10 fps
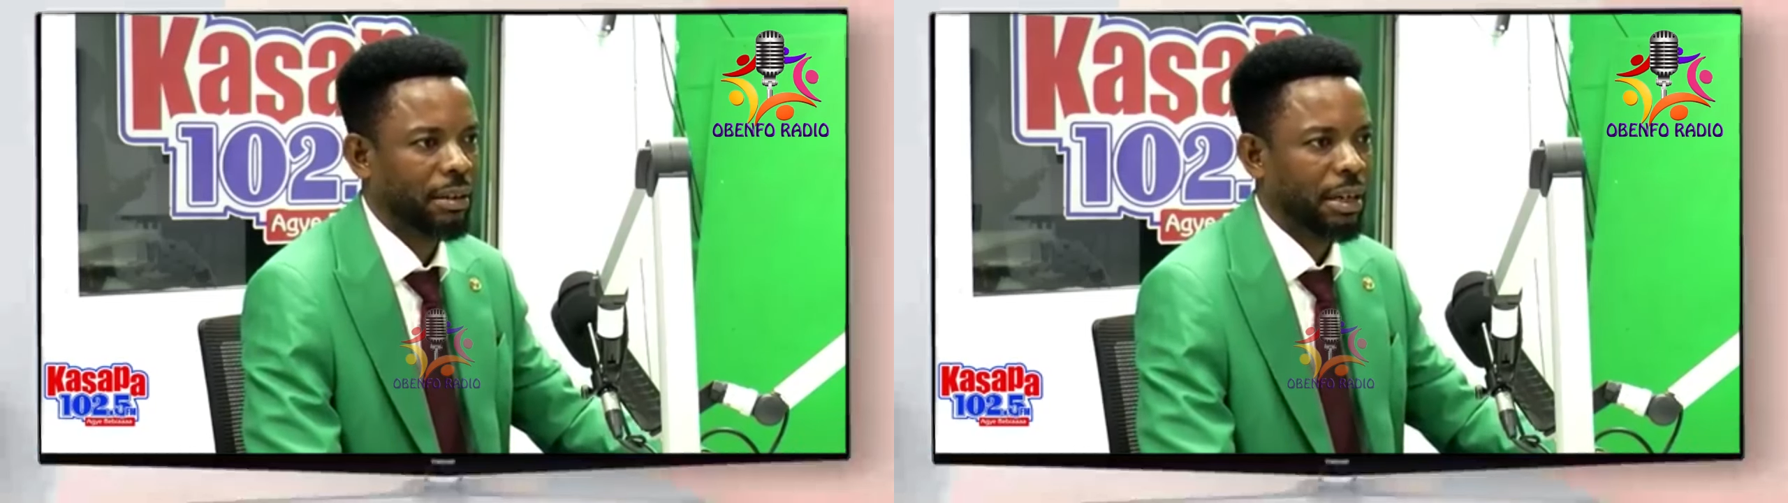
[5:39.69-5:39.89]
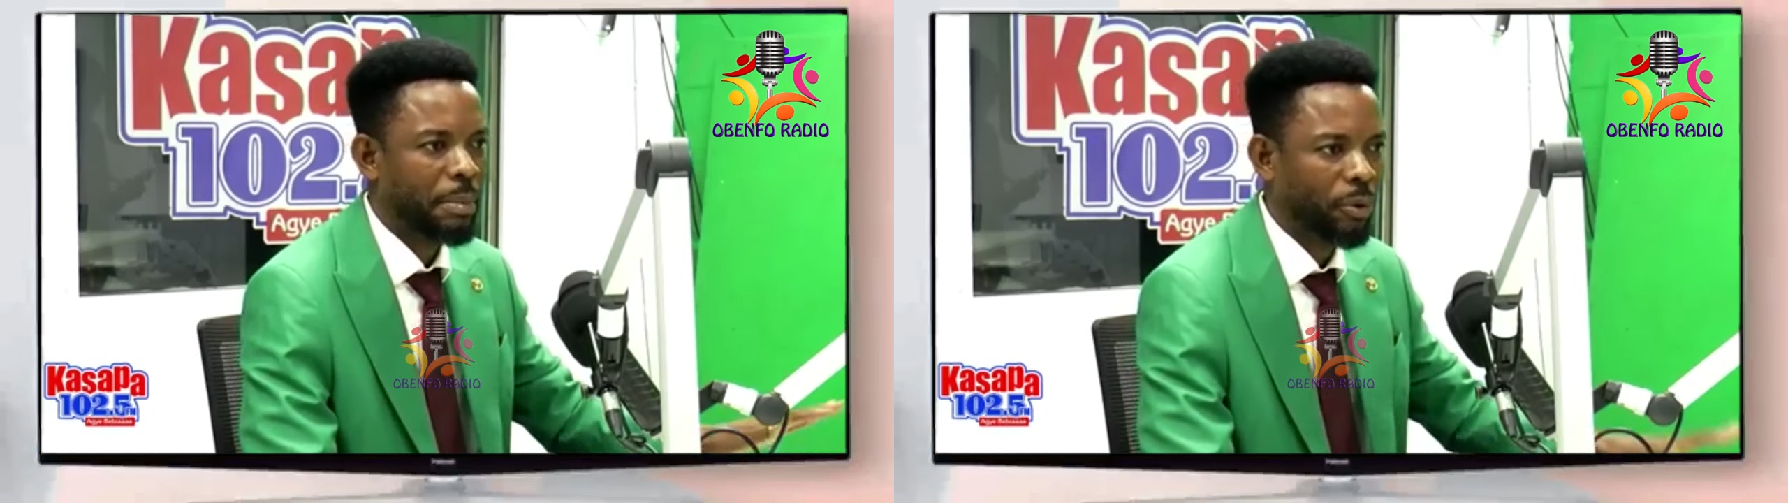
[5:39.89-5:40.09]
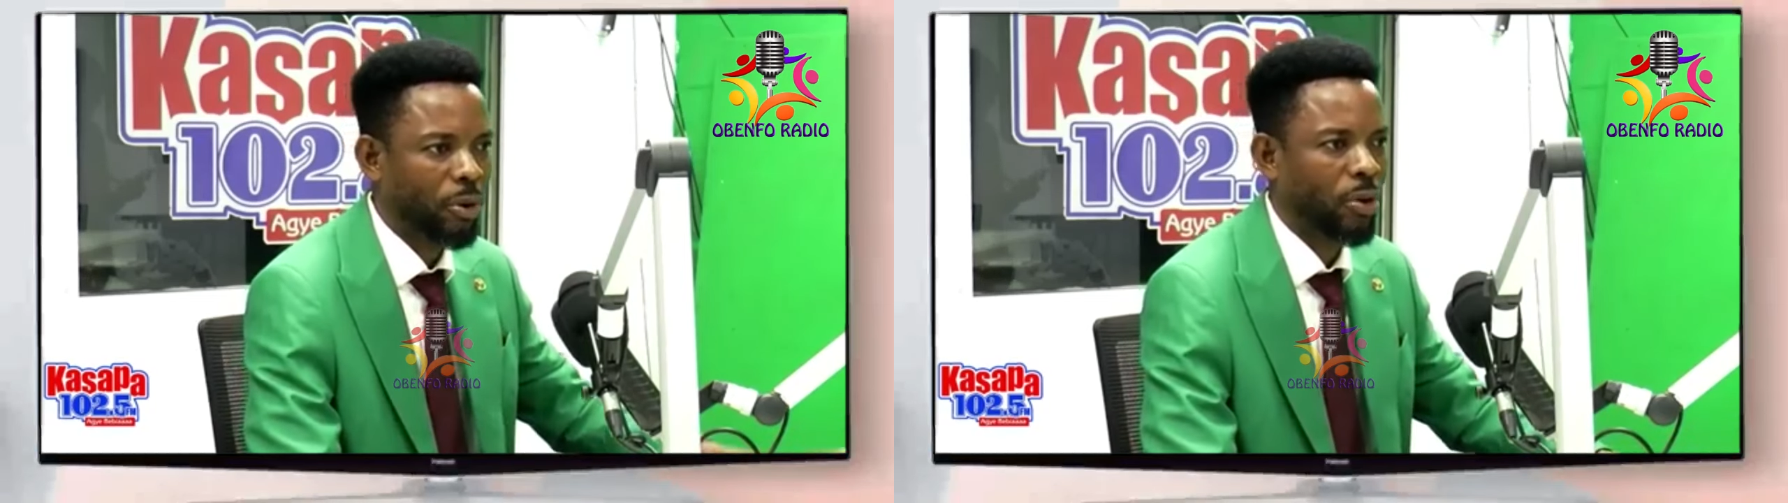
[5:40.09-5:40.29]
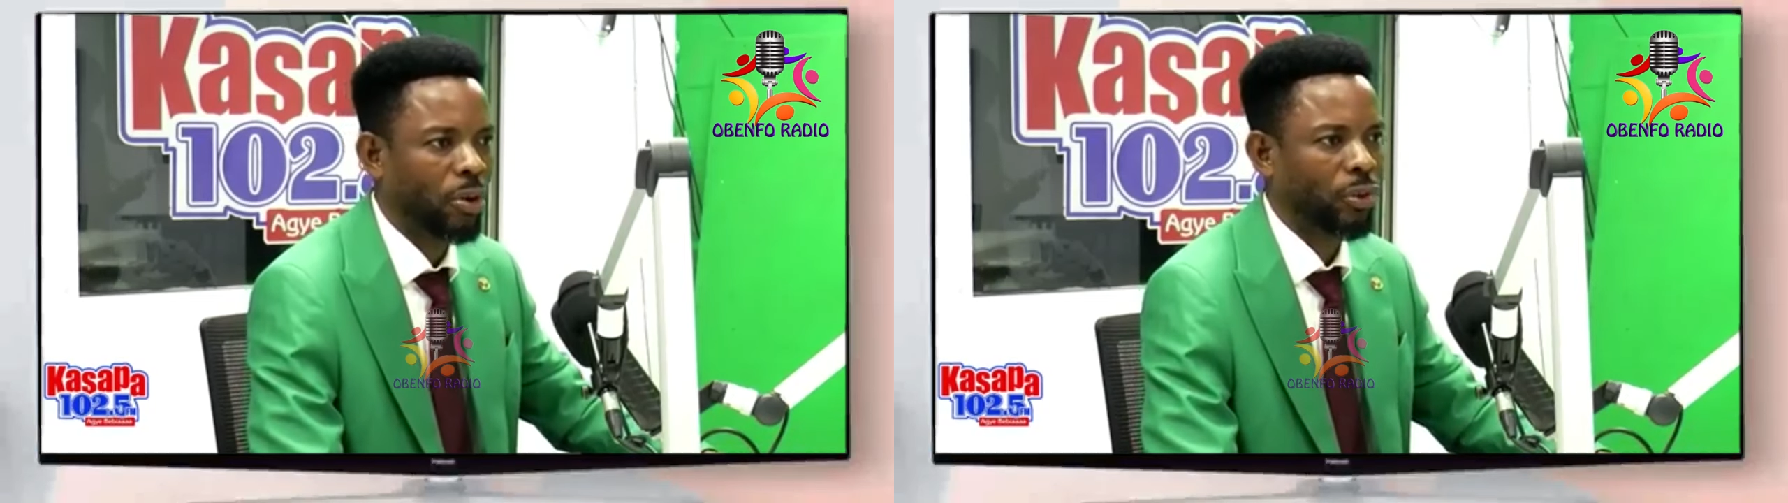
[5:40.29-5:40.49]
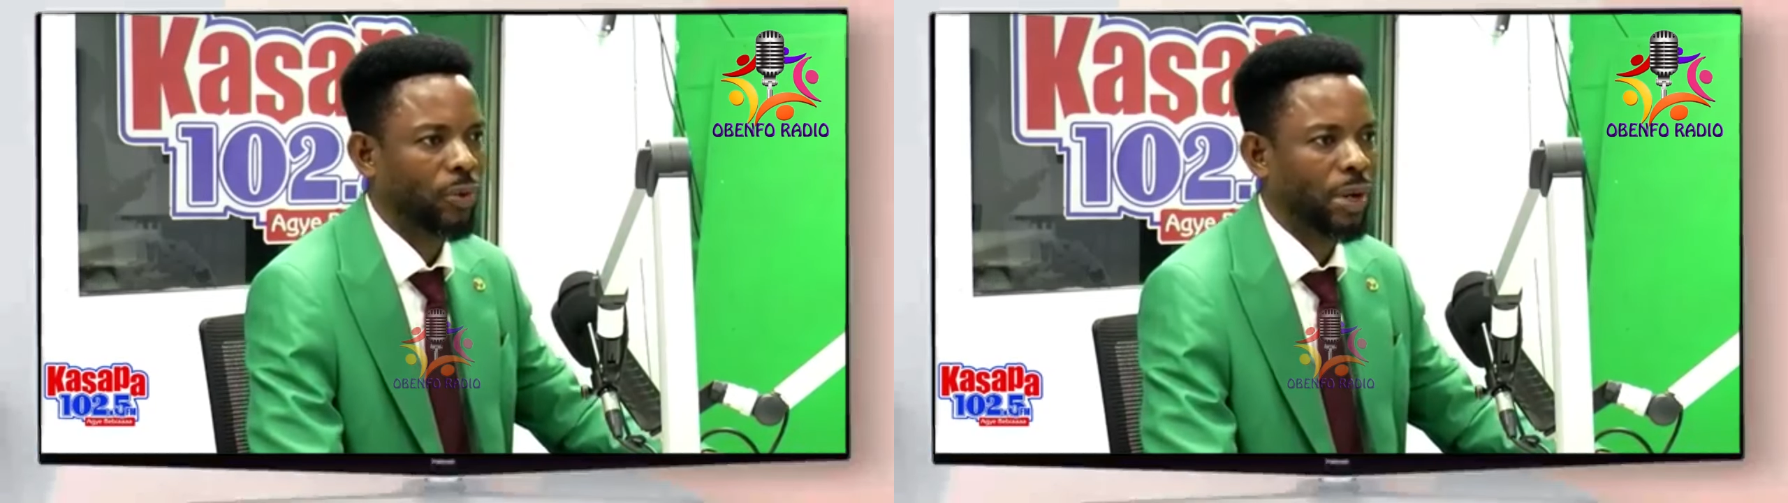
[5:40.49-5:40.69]
Mammy
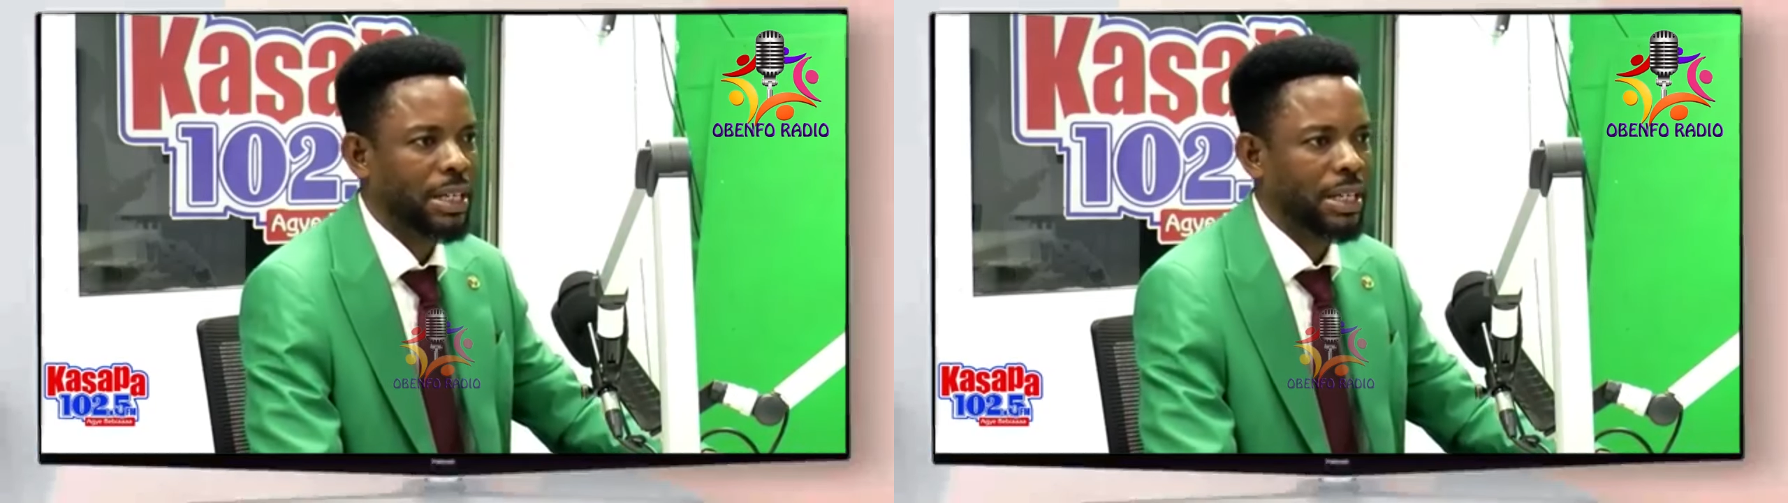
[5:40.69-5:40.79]
court, one